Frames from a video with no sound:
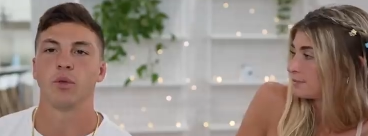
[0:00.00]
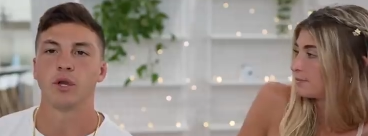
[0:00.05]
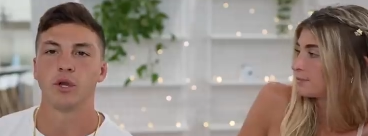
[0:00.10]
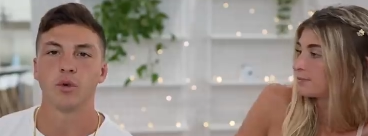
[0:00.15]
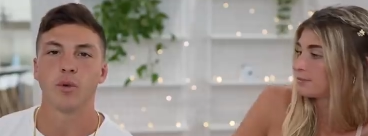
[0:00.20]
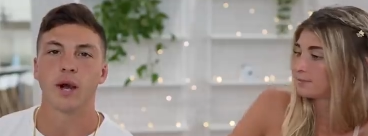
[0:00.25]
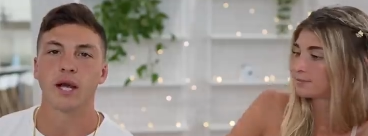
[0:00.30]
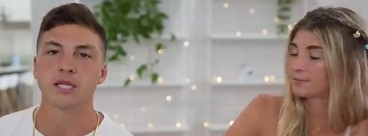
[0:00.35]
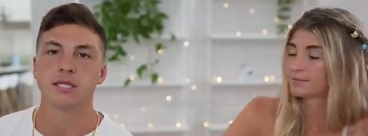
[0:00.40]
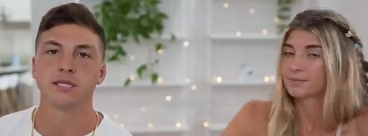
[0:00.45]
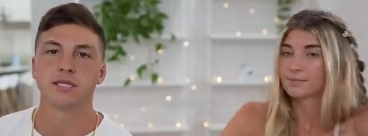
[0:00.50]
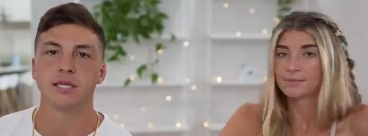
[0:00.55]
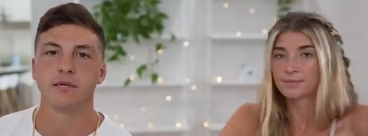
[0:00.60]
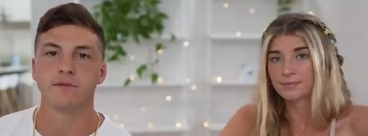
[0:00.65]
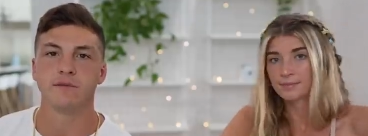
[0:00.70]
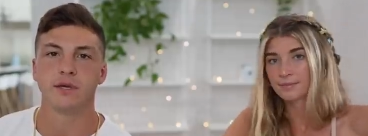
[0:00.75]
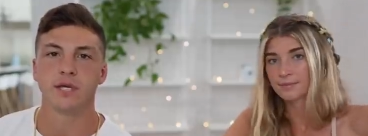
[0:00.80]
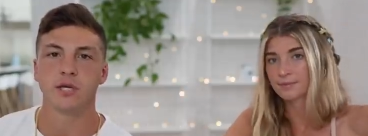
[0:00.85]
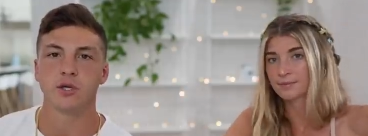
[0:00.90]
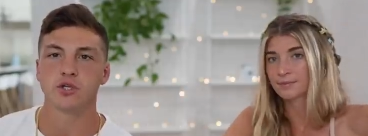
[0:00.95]
Speaker 1: when you're watching
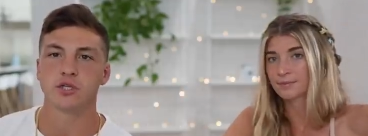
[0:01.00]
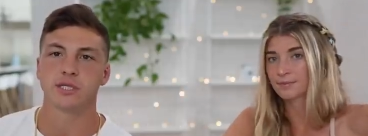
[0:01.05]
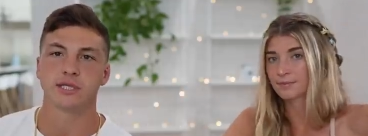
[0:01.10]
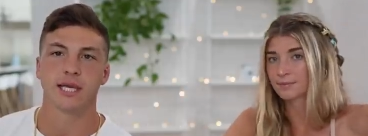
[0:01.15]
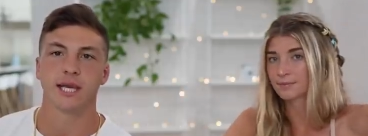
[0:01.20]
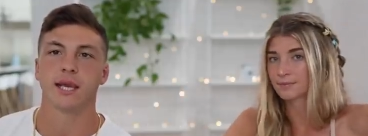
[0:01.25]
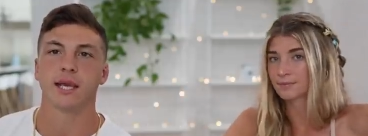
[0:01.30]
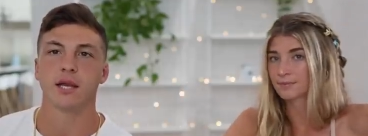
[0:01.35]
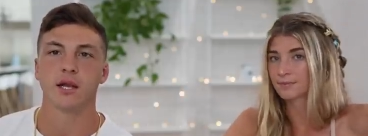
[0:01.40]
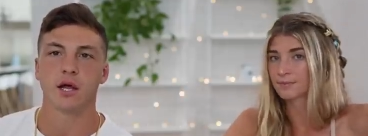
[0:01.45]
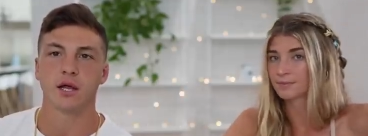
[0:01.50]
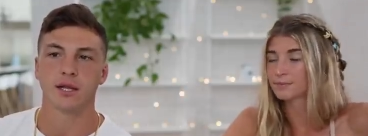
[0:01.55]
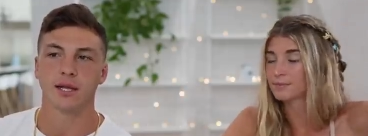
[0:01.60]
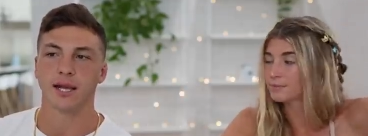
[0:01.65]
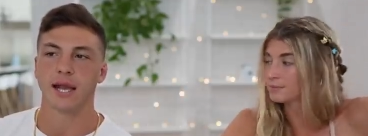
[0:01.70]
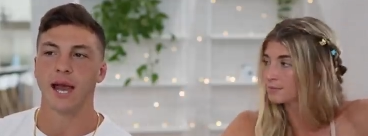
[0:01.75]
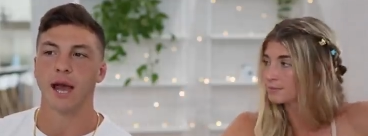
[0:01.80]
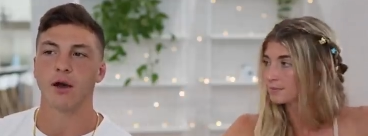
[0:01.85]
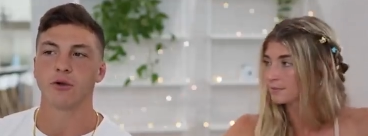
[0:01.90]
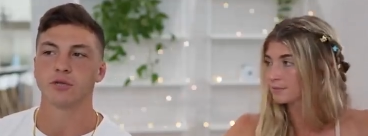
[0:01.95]
TV or just kicking on the
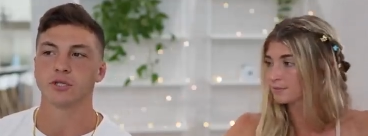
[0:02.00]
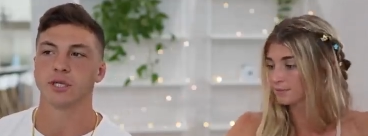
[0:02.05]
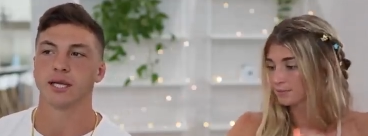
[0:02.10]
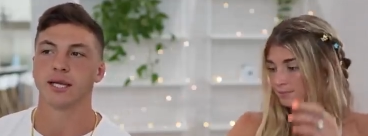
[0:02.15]
couch,